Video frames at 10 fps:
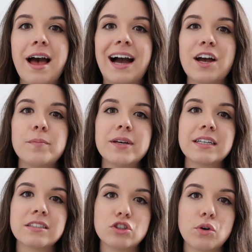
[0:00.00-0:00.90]
I hope you
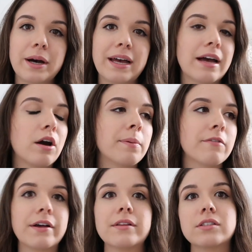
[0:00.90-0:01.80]
guys enjoy. I hope you
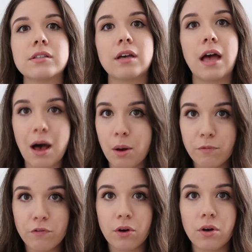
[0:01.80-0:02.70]
found this
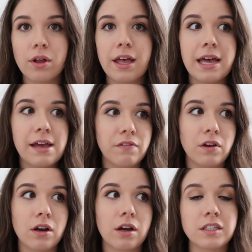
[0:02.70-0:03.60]
helpful if
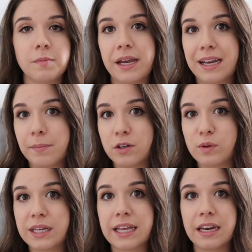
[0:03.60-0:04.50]
you're debating
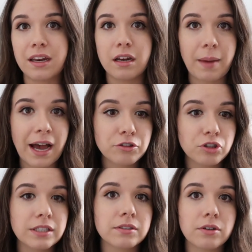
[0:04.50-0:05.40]
between getting a
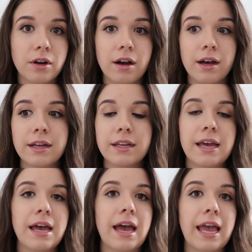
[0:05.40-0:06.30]
mattress or not.
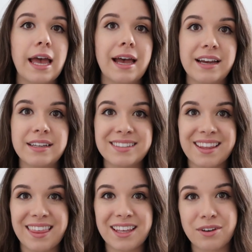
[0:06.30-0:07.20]
And
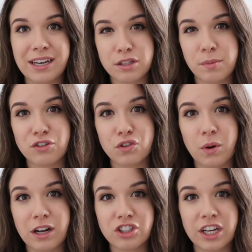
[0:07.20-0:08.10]
thank you guys so much for
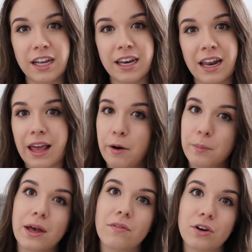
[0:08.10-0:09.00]
watching, and I
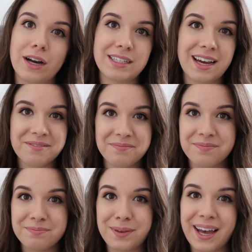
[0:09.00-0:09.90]
hope you have a great day.
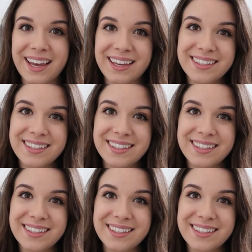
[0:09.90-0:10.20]
Bye.